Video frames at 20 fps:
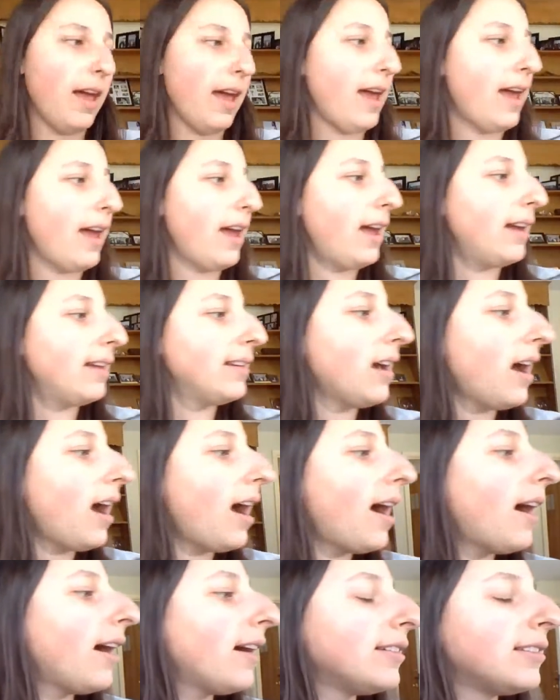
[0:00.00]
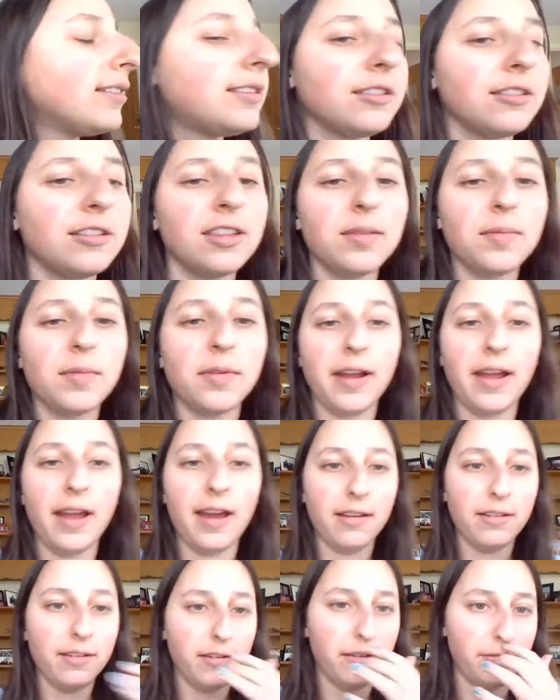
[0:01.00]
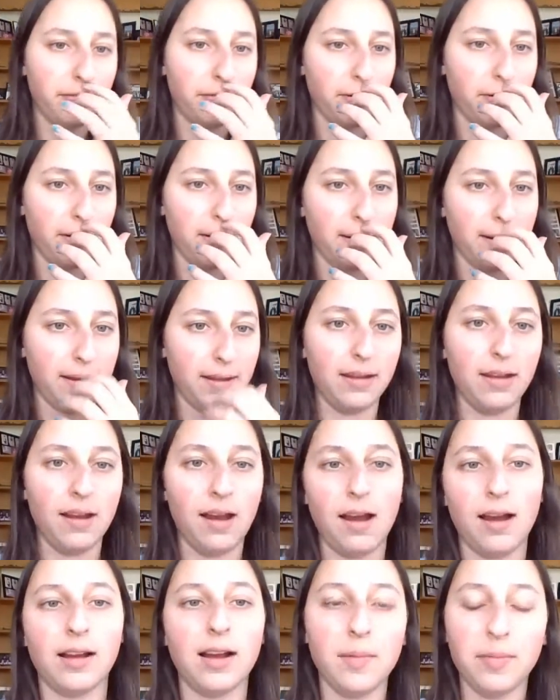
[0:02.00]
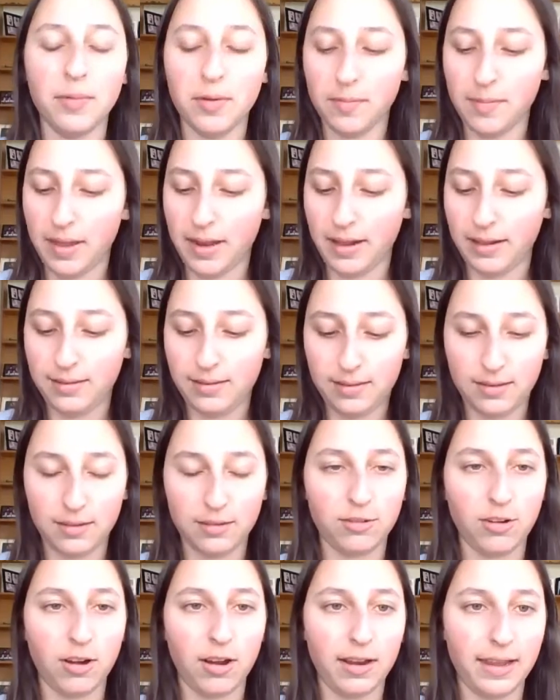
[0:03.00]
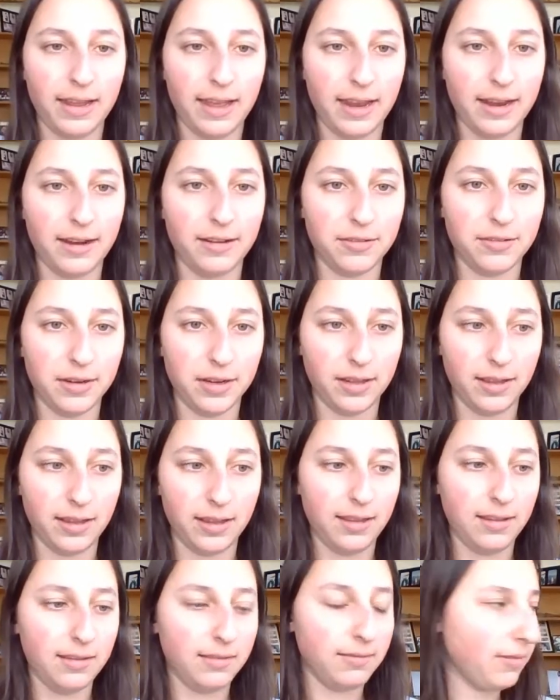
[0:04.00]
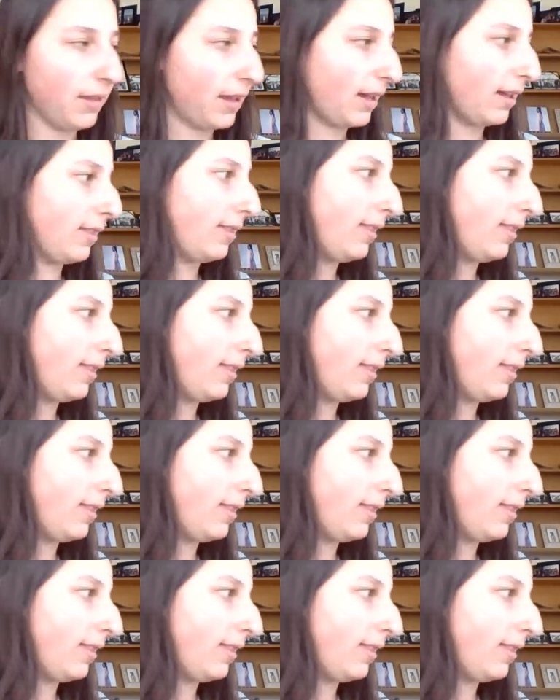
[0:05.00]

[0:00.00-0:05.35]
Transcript: and I stirred them around for a couple minutes and tried to get it really like a